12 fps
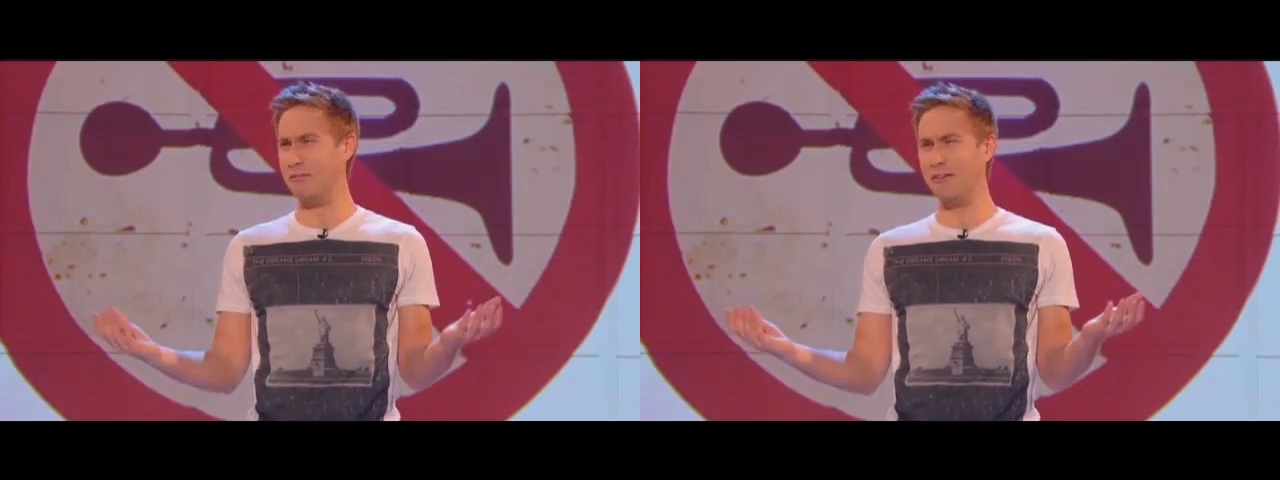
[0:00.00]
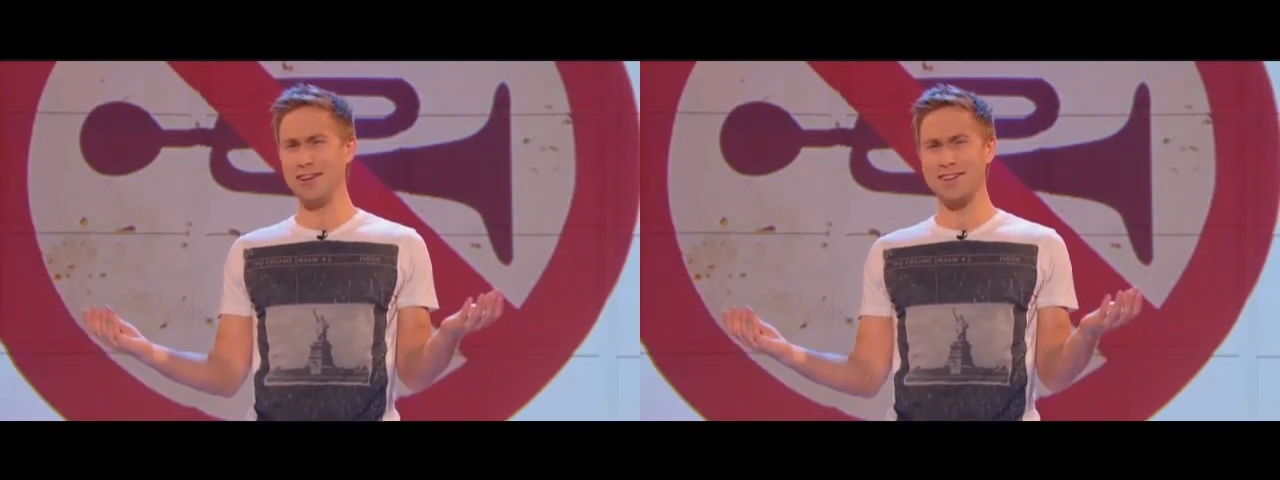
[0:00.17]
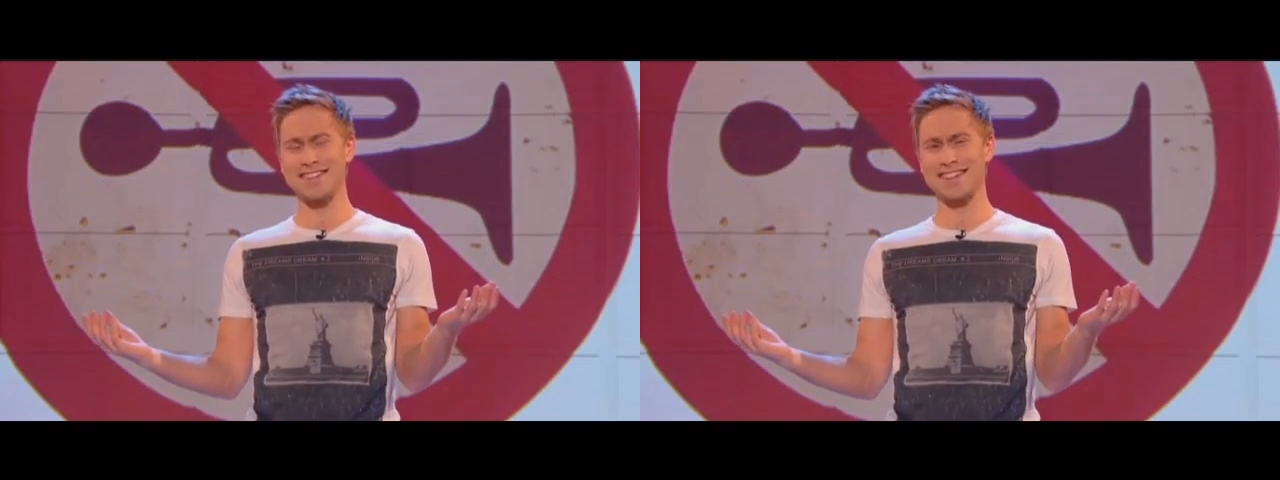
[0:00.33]

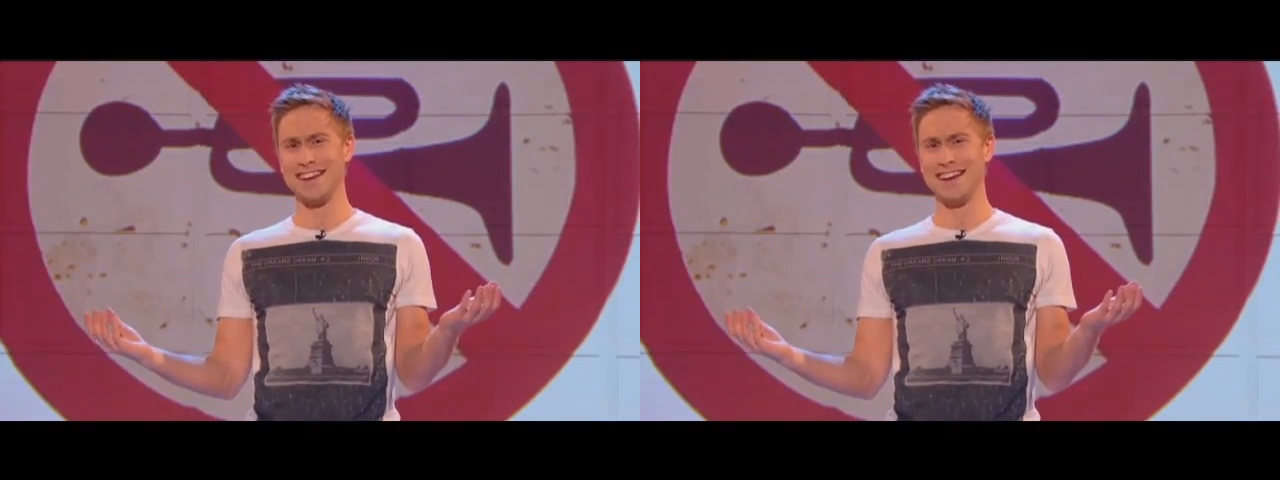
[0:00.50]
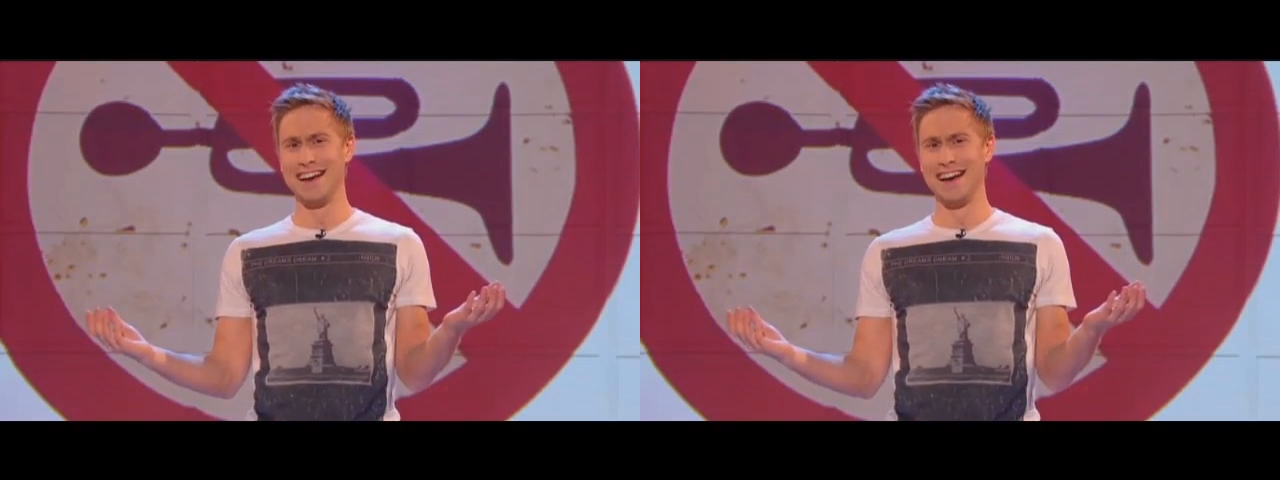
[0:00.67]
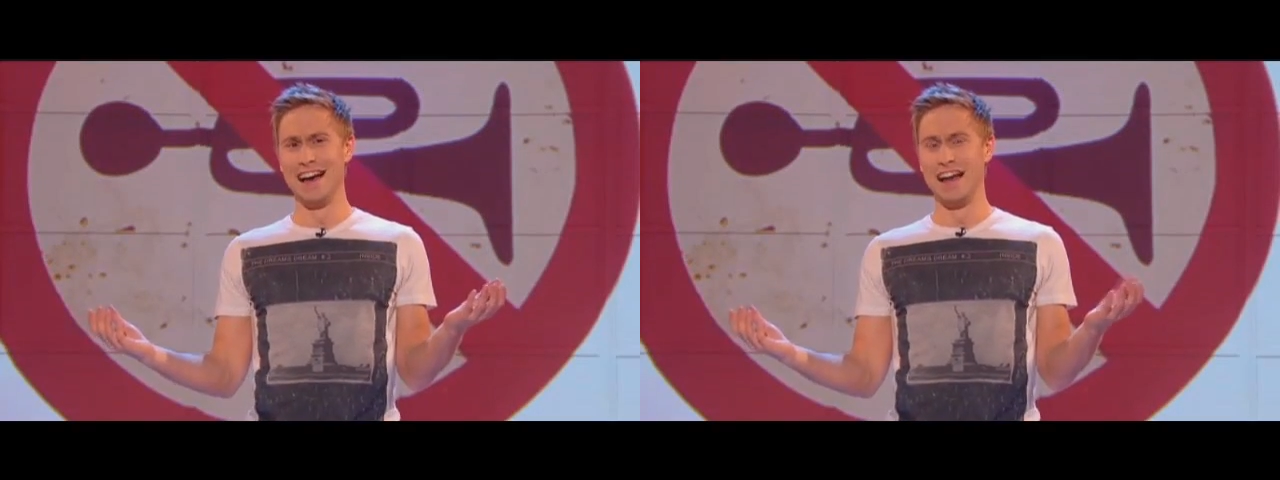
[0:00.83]
That's
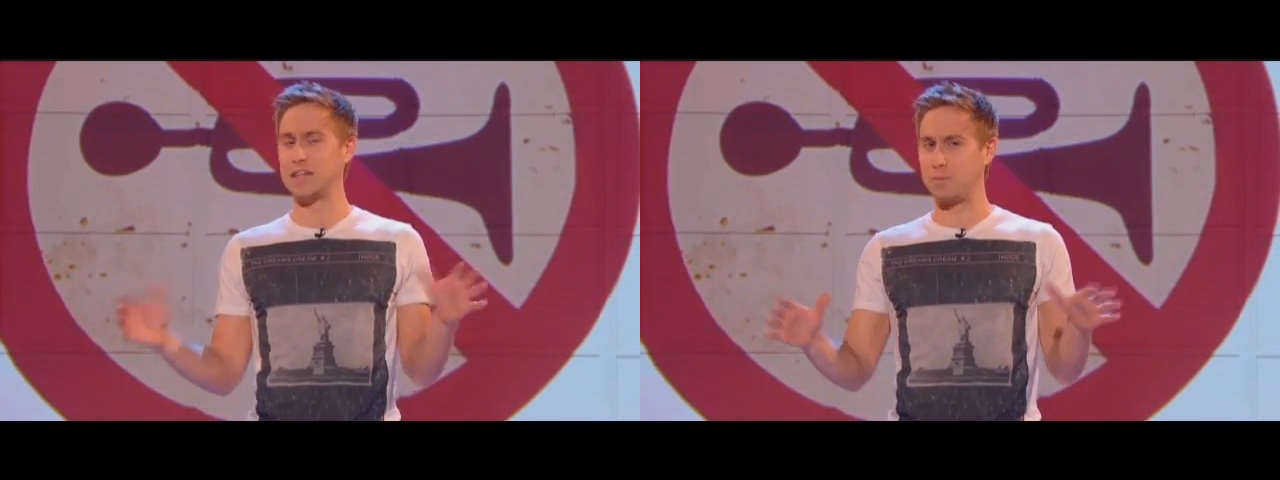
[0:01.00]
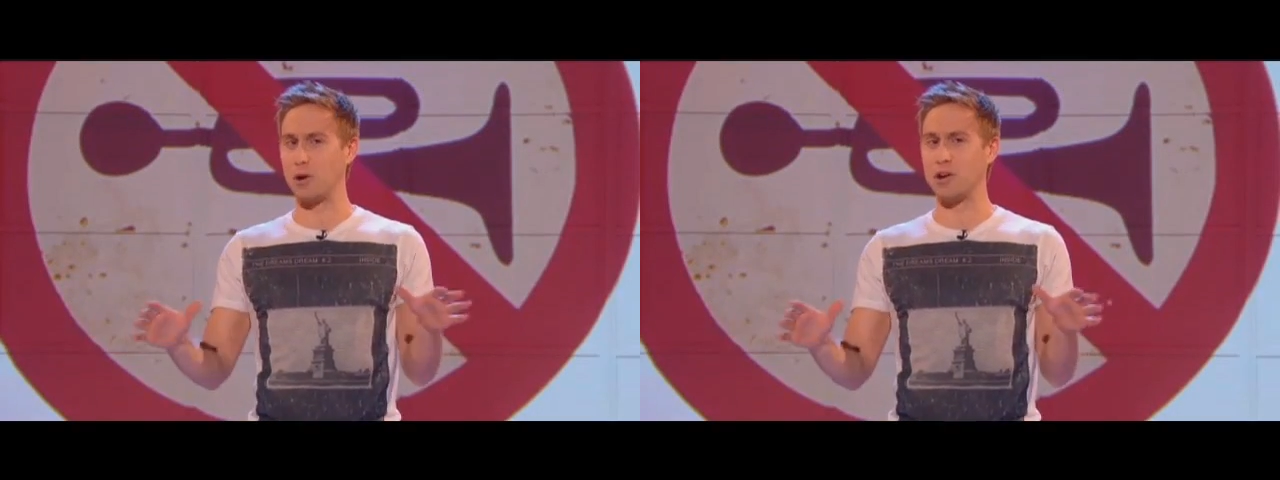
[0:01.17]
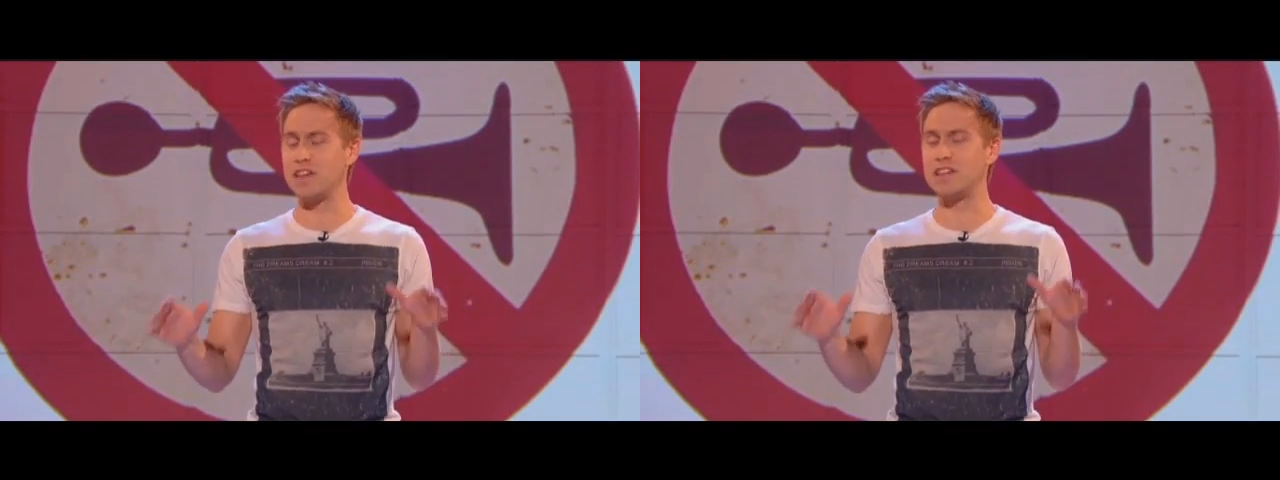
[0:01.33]

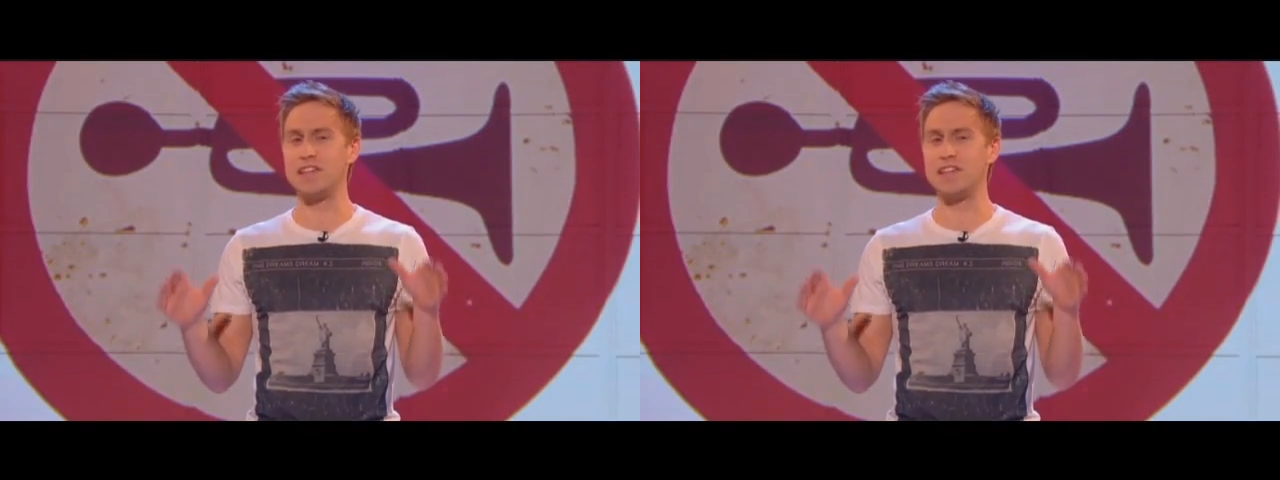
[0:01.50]
right,